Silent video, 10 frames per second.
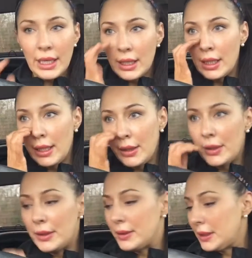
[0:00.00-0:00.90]
Hey,
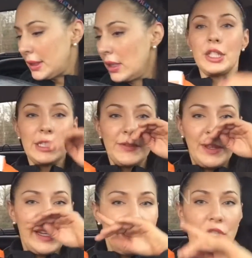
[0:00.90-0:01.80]
kiddos. Just
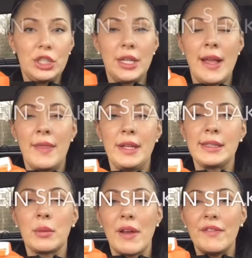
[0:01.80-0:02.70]
finished, and then
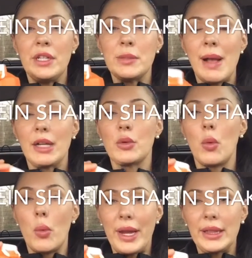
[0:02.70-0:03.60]
so when I finish my actual
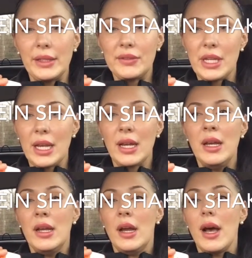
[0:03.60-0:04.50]
weightlifting,
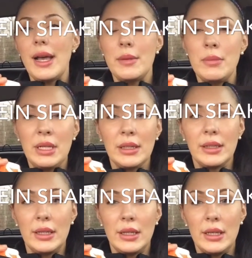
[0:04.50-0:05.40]
I
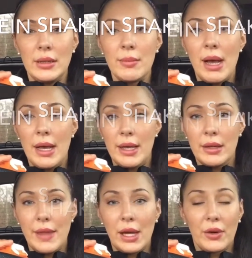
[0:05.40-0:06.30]
immediately eat
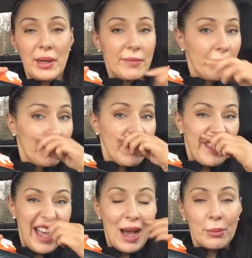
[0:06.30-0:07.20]
my, that grapefruit or
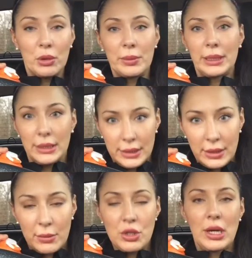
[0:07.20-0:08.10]
the apple, because, you
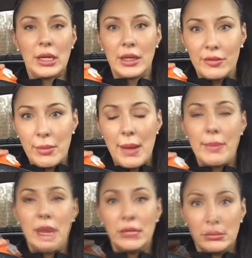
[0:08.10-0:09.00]
know, I'm trying to give my
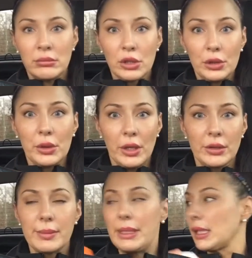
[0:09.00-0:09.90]
body
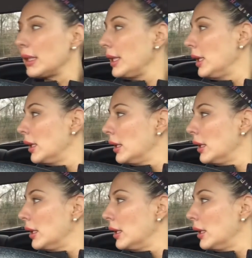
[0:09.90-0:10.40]
glucose, basically.